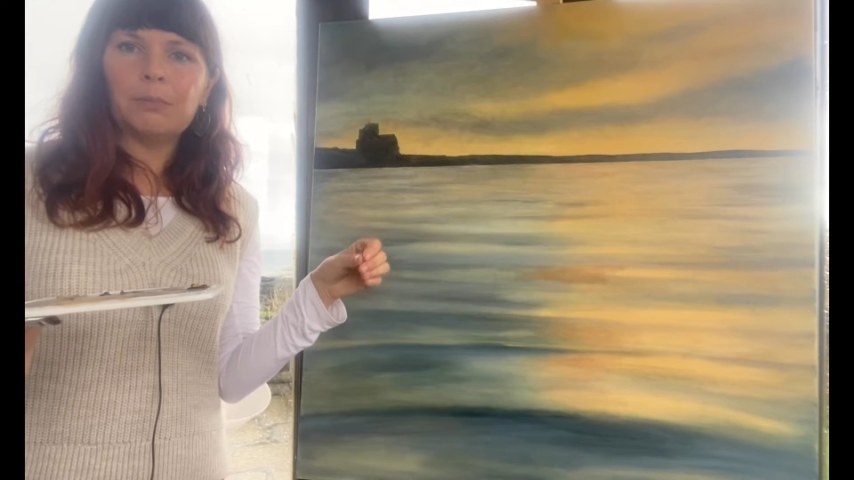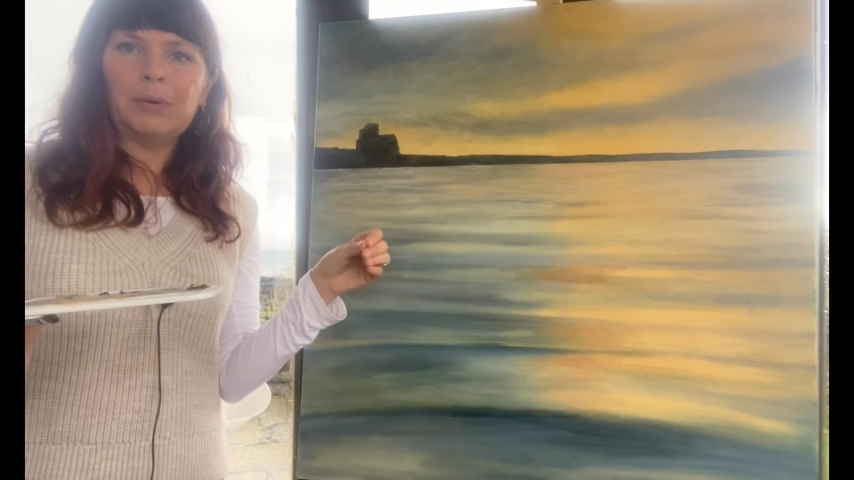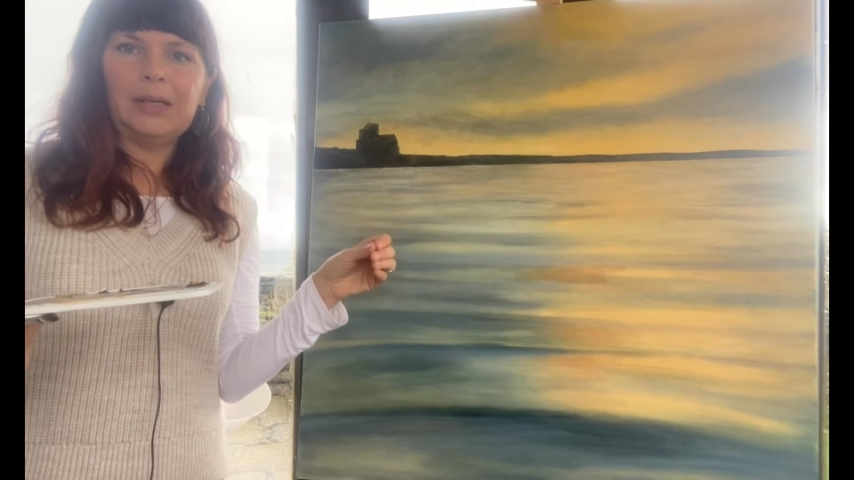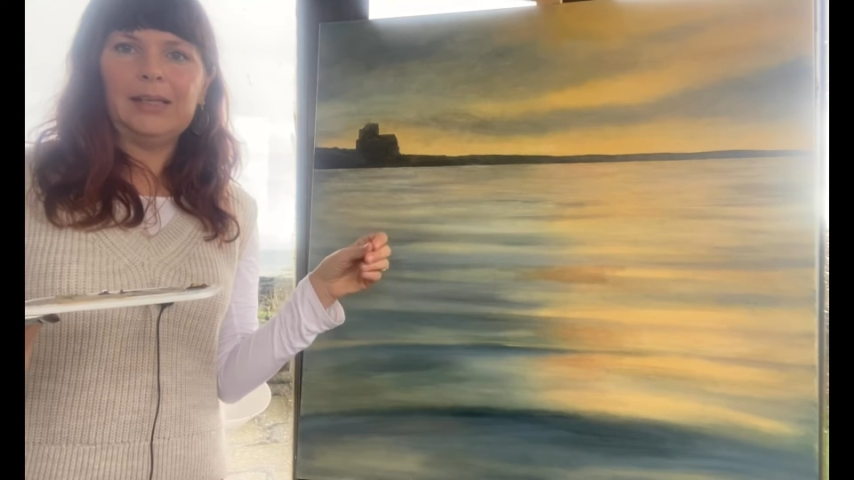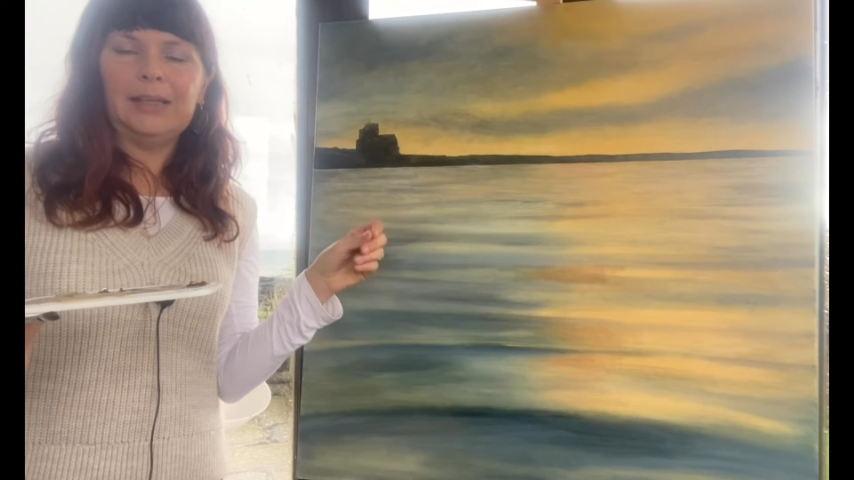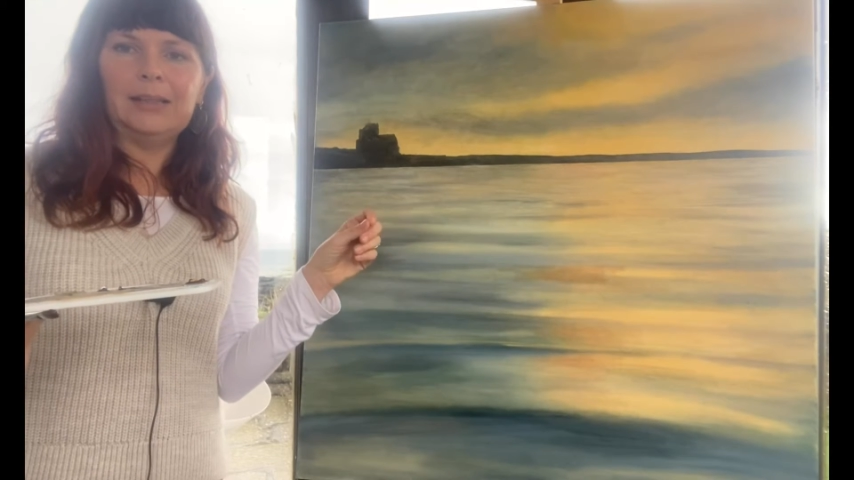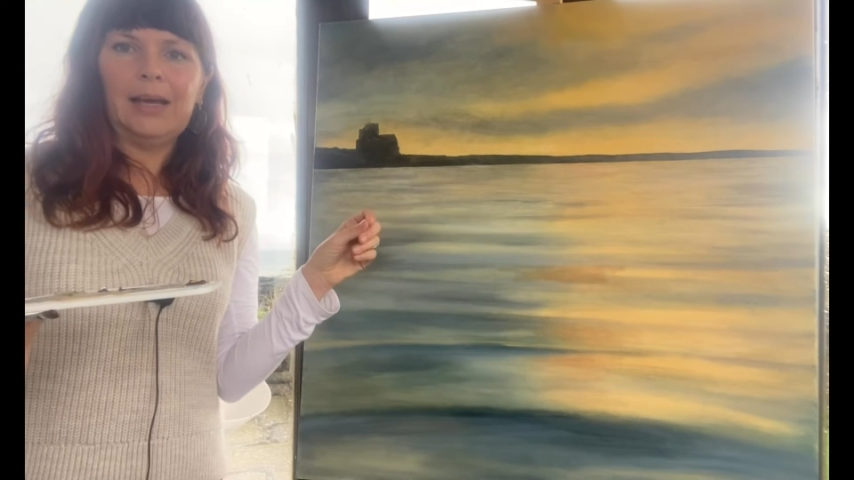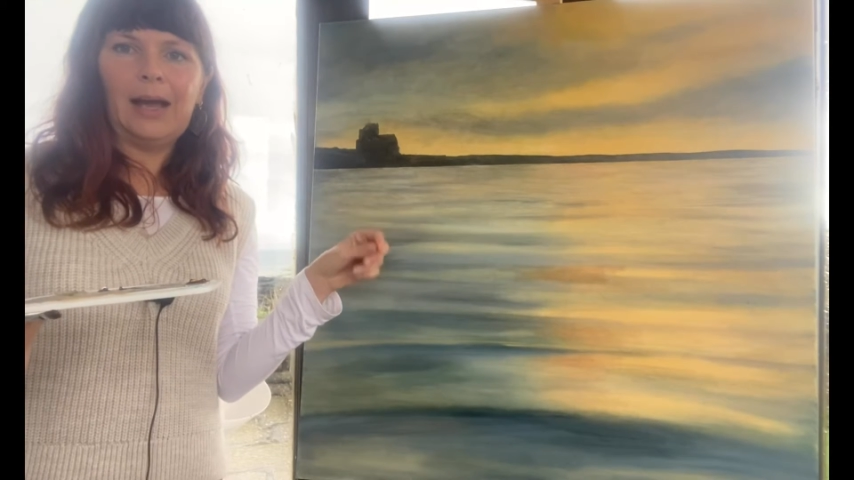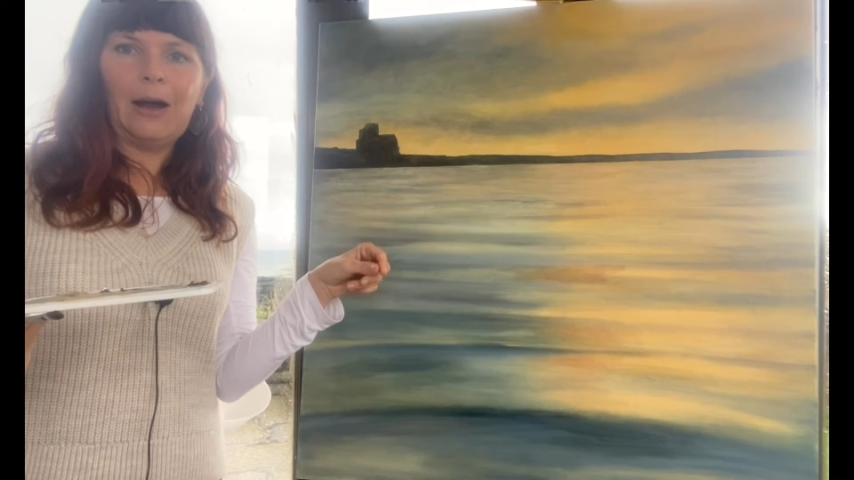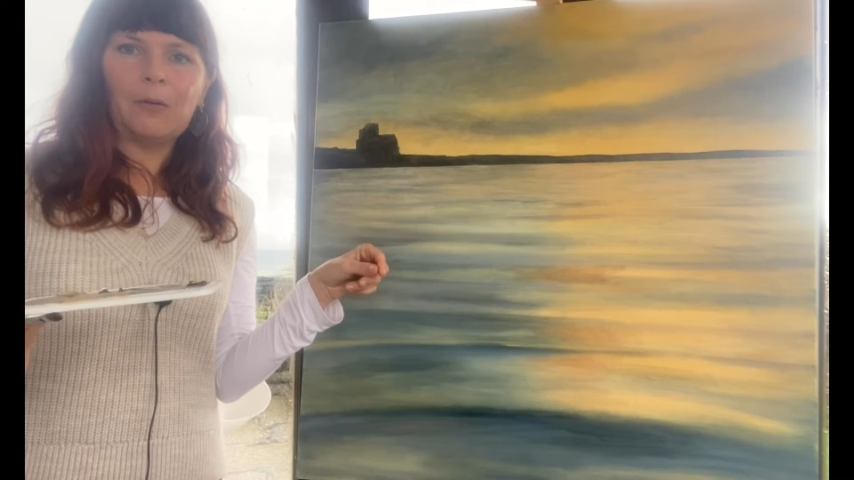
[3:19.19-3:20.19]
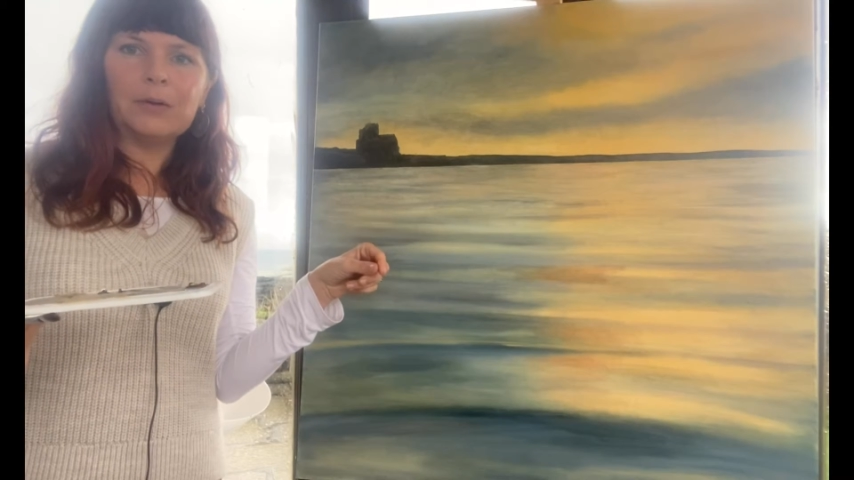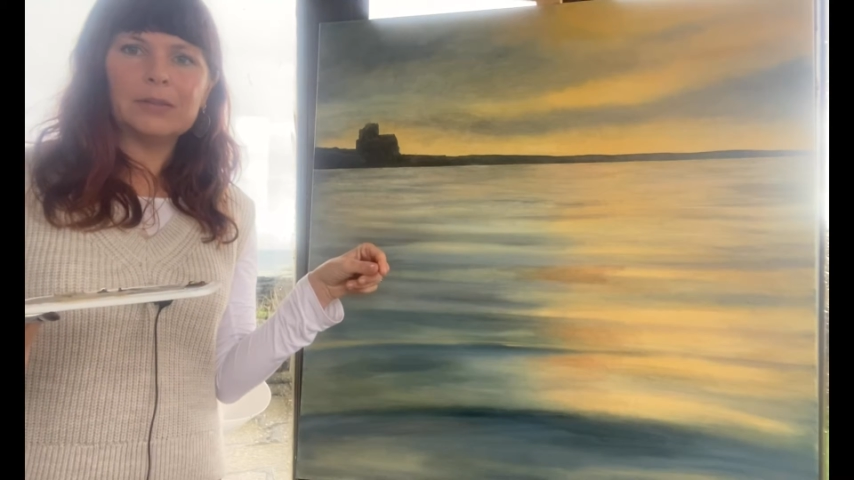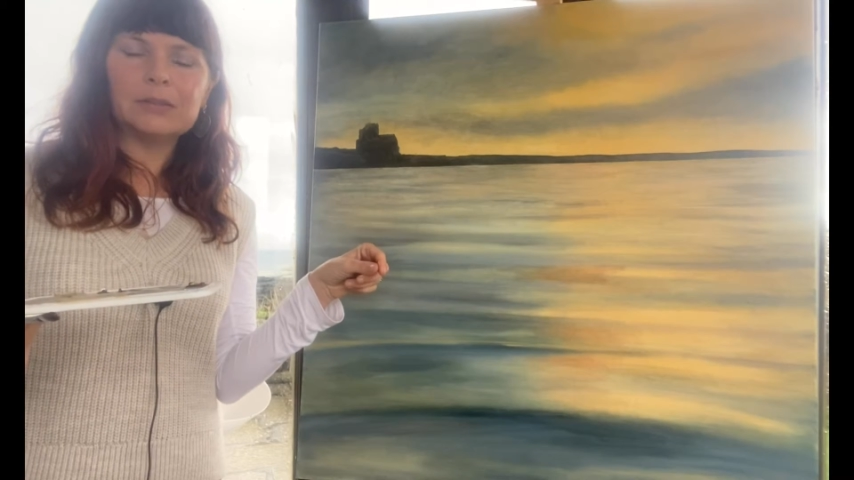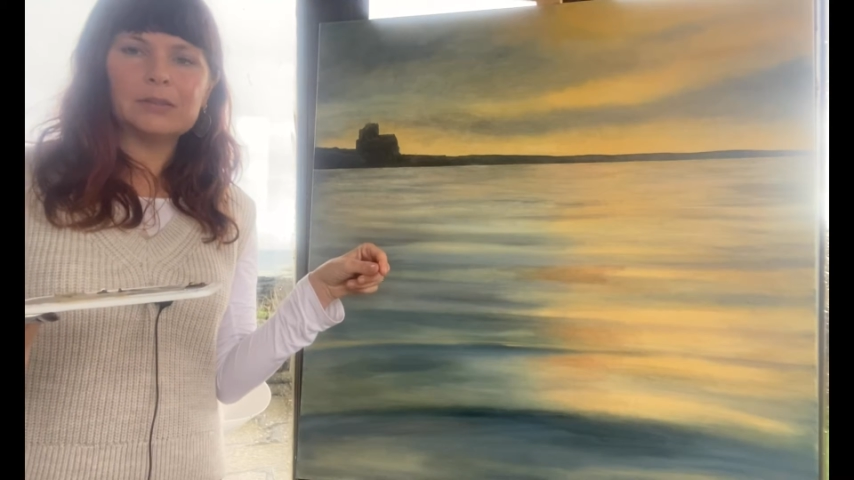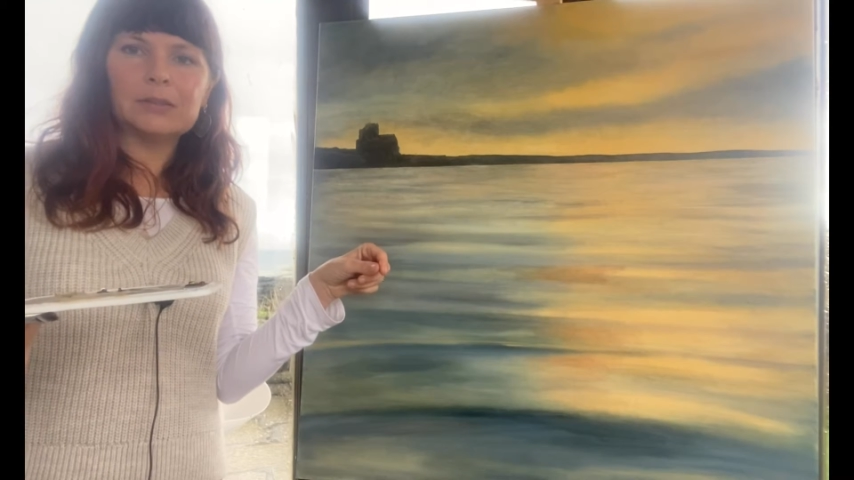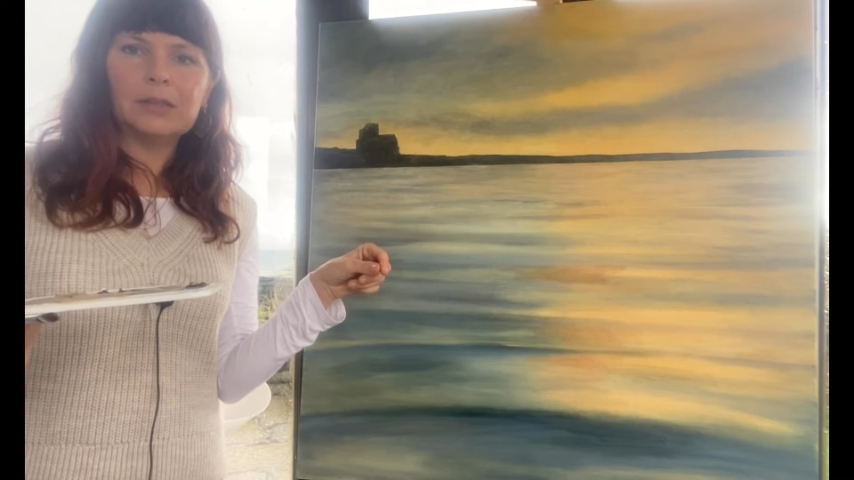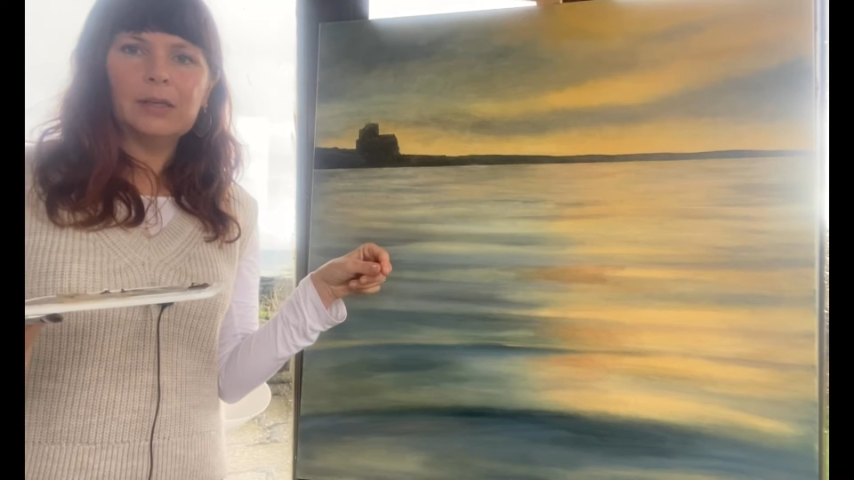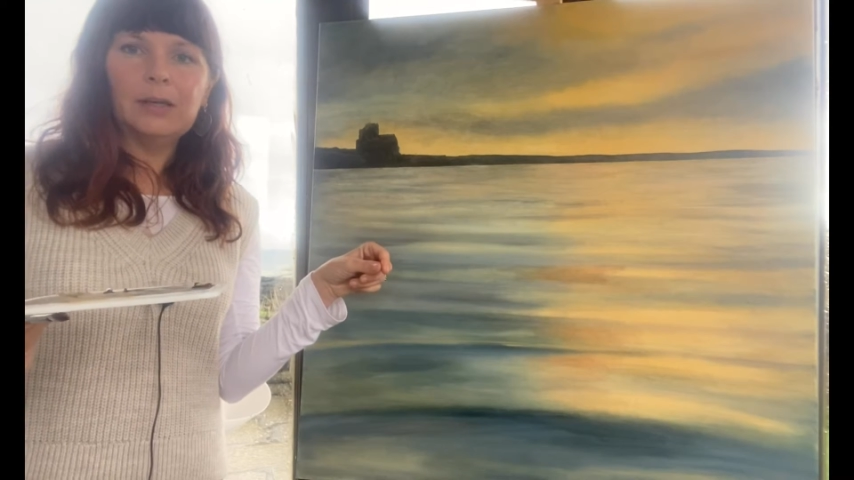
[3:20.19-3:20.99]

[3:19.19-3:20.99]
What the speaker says: putting in the hours,